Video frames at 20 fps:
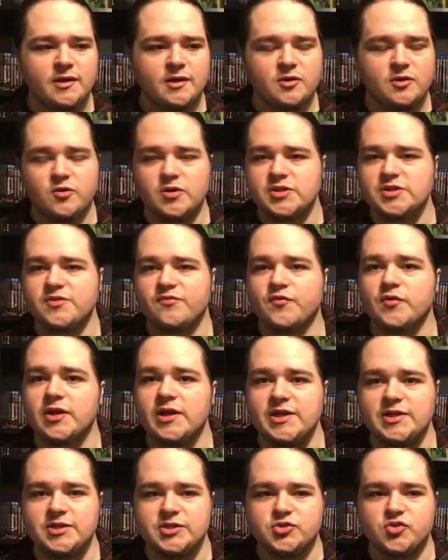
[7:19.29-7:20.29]
Christopher
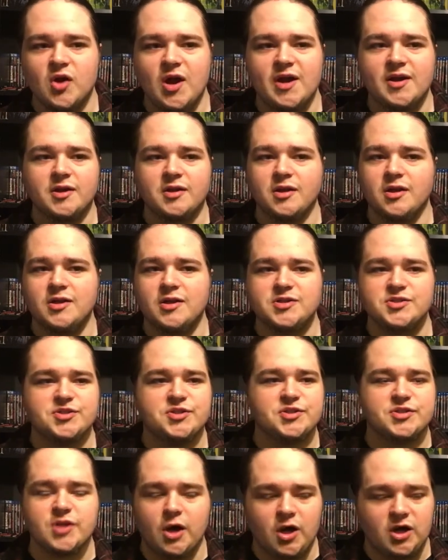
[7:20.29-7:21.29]
Lee as Dracula is
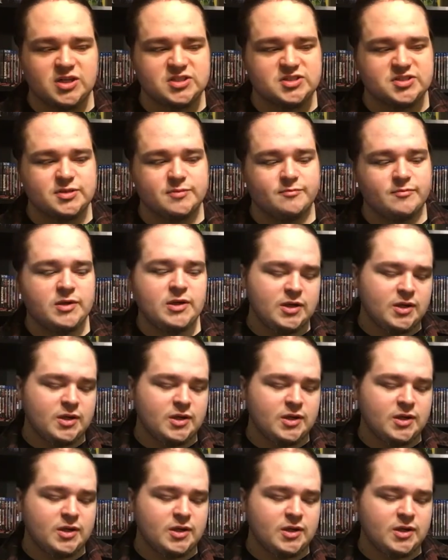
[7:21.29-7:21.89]
just awesome.